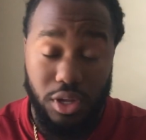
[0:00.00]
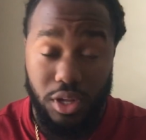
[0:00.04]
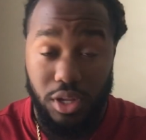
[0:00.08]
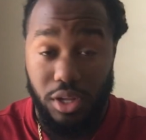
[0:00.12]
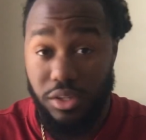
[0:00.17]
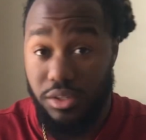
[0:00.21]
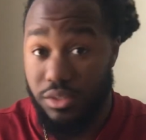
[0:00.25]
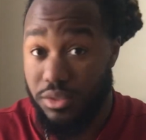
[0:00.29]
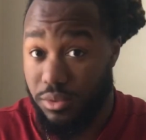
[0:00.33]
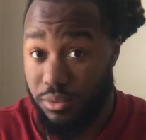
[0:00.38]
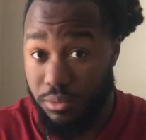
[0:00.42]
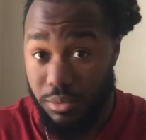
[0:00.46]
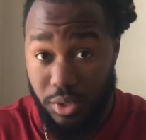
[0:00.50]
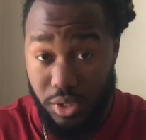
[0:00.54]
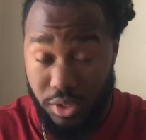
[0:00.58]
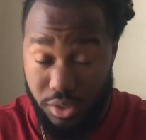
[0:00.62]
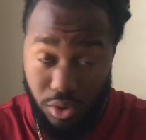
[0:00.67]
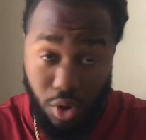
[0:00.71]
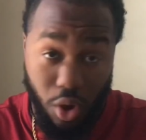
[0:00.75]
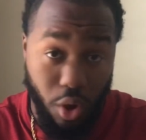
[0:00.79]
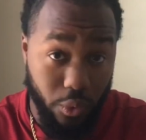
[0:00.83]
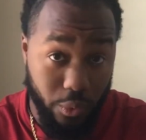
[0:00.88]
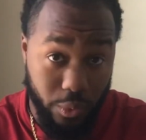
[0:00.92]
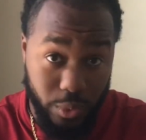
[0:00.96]
It's
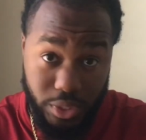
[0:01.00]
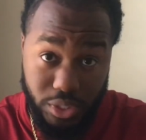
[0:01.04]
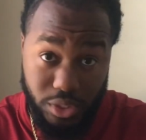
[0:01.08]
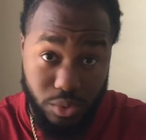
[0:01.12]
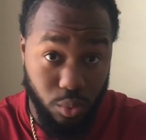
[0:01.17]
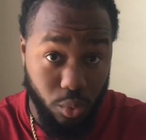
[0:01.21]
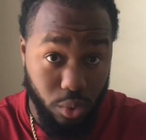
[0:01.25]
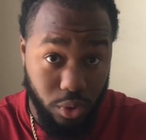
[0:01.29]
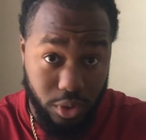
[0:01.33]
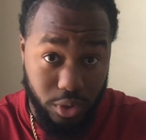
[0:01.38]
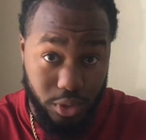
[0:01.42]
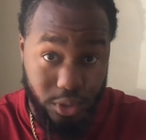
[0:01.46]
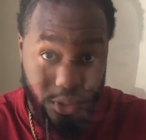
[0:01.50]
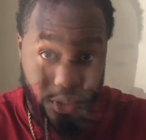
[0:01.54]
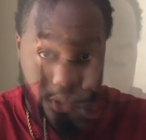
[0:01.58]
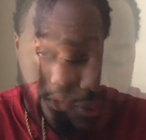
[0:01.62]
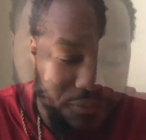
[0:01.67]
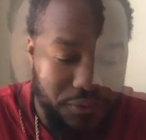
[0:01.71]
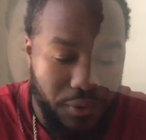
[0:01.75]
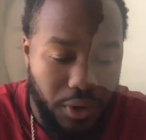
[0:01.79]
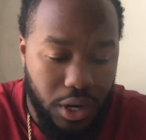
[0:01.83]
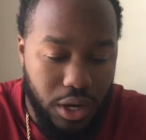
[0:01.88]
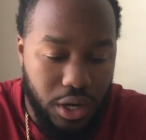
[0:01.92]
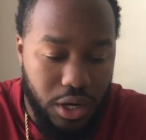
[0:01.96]
always work.
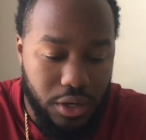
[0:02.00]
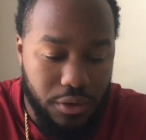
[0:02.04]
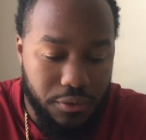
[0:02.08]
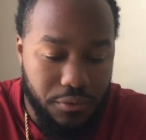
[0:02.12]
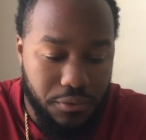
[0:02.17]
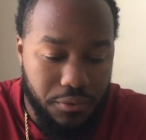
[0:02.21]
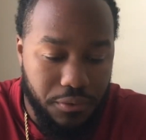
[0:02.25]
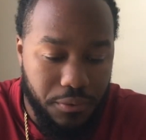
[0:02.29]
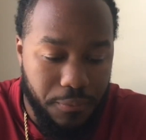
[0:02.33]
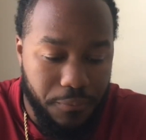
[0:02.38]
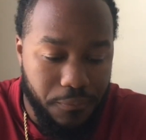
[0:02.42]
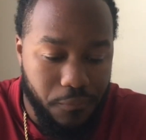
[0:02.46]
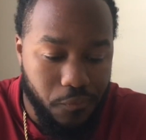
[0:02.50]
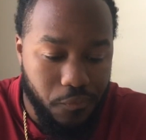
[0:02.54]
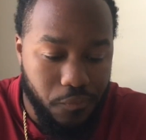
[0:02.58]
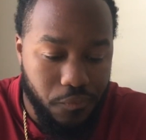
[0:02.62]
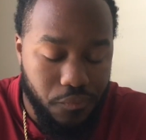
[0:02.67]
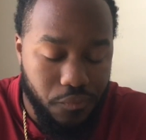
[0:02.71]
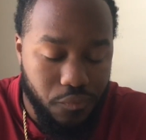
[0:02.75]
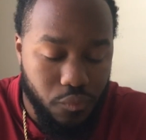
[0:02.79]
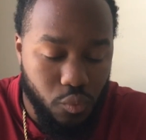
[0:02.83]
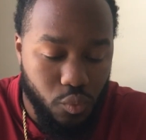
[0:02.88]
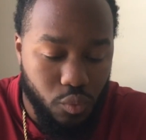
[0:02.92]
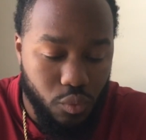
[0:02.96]
This is one
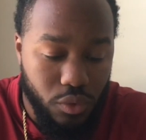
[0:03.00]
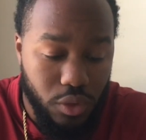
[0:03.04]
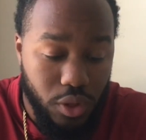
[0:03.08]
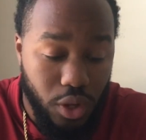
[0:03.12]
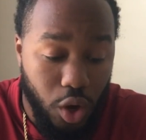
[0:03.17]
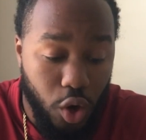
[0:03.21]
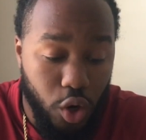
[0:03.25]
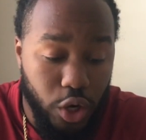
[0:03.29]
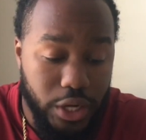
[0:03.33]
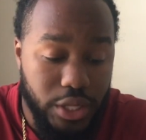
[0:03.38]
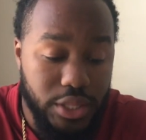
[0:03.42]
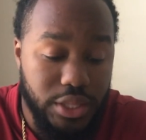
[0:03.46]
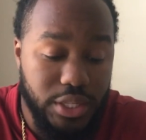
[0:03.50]
really good topic.